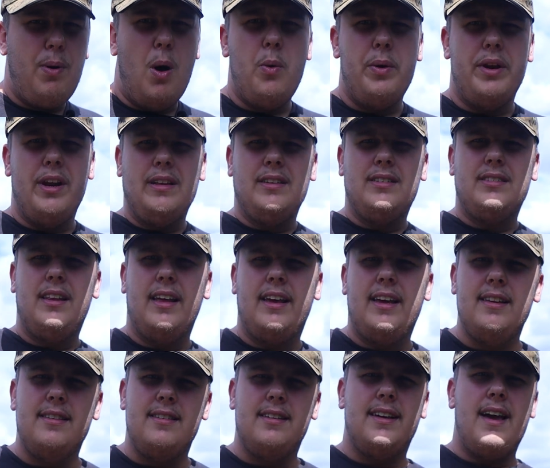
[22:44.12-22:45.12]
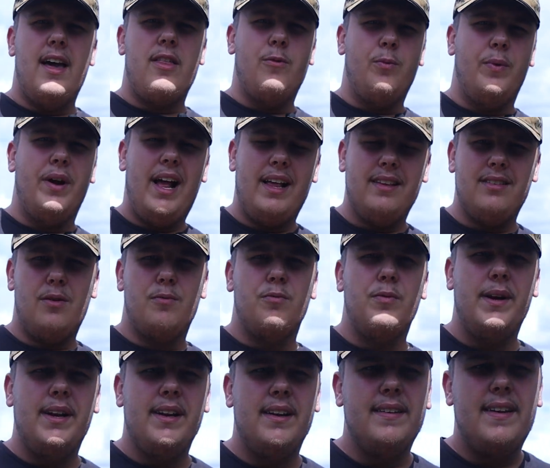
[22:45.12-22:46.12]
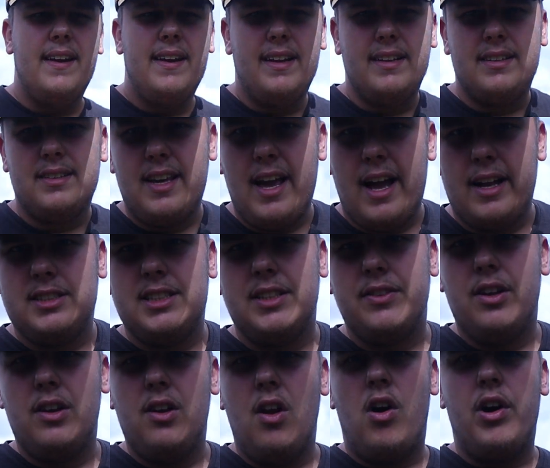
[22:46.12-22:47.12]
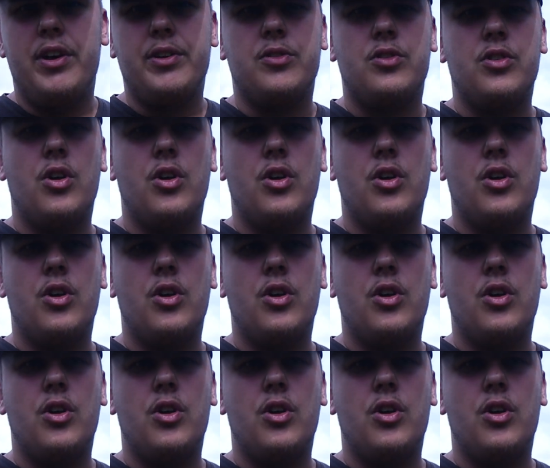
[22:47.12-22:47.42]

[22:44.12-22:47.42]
bowing and sticking together, and as I'm reeling in, it's catching the line.